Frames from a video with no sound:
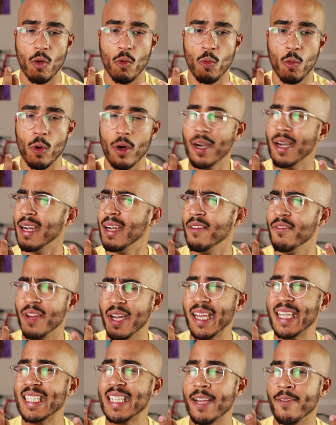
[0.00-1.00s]
We're a
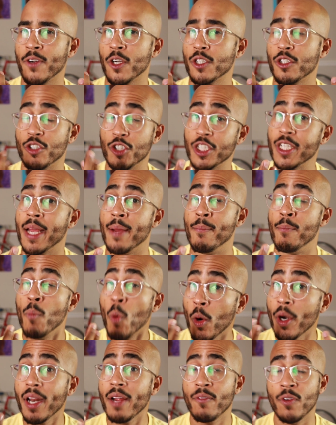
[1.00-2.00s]
very diverse gym.
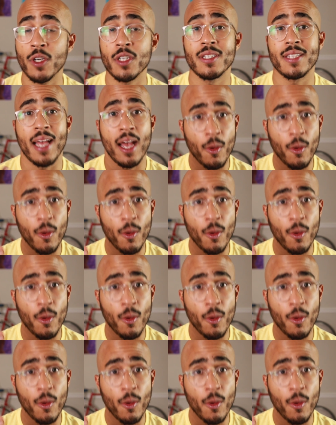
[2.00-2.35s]
More diverse,